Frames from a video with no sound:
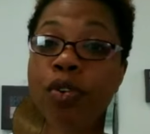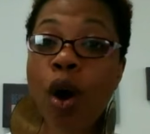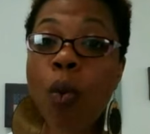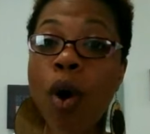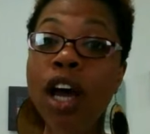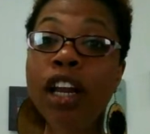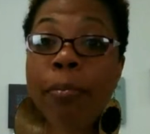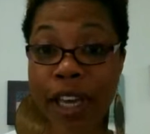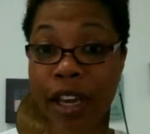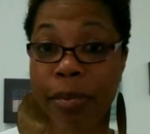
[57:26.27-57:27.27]
you don't want to
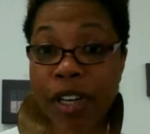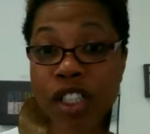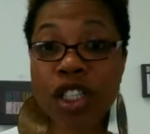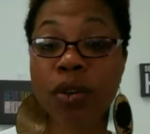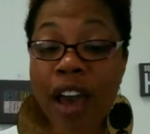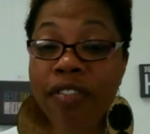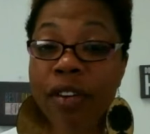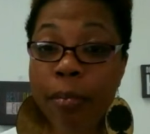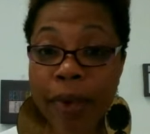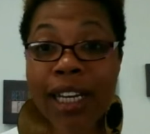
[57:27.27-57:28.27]
be because you don't have
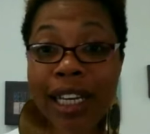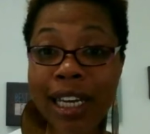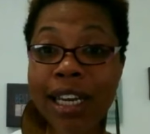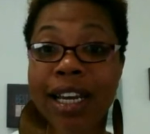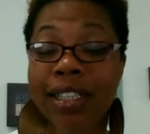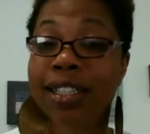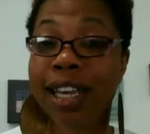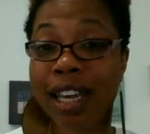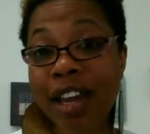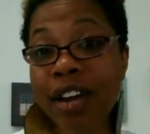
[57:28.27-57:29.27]
the money to
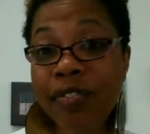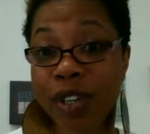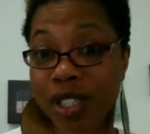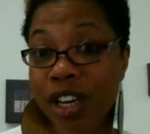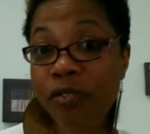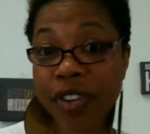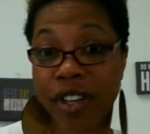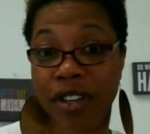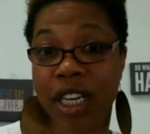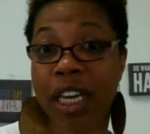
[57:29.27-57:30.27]
take care of yourself and
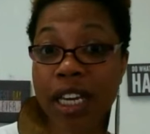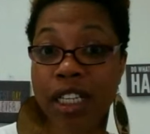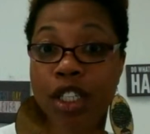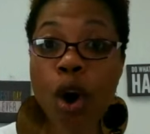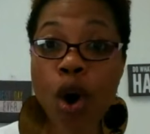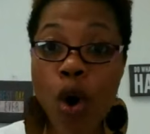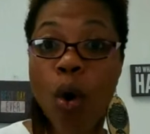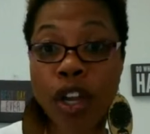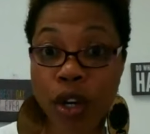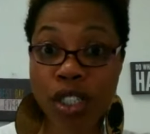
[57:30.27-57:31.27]
your kids
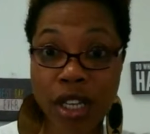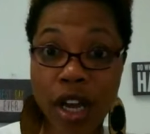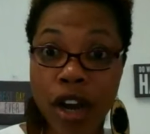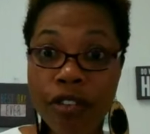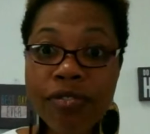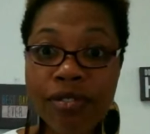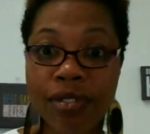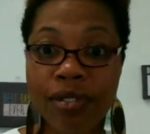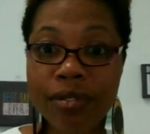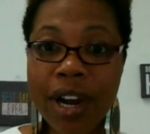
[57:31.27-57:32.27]
or yourself,
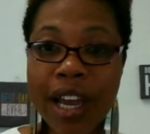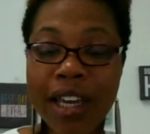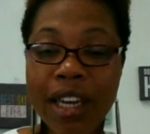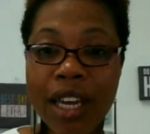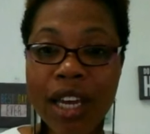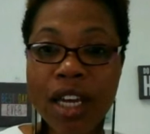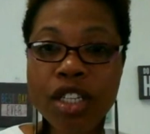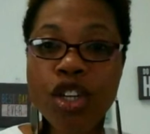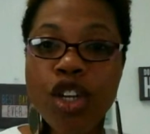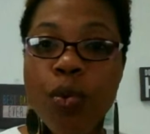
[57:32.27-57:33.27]
right?
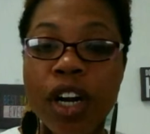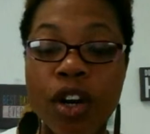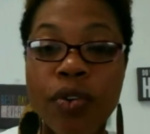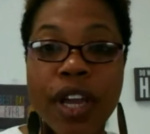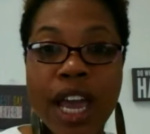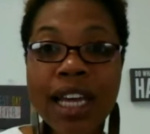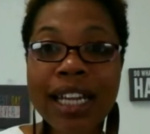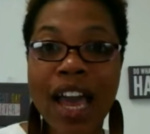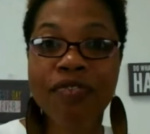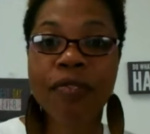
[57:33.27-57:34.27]
So you want to create a
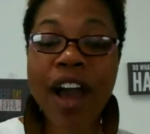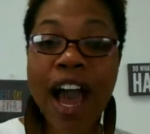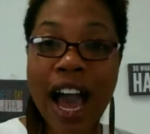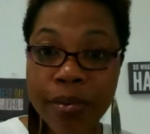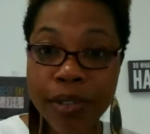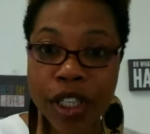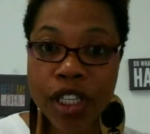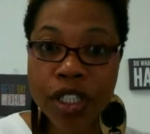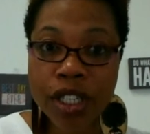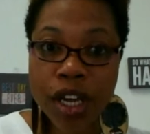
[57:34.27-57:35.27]
life of
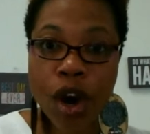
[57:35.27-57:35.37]
options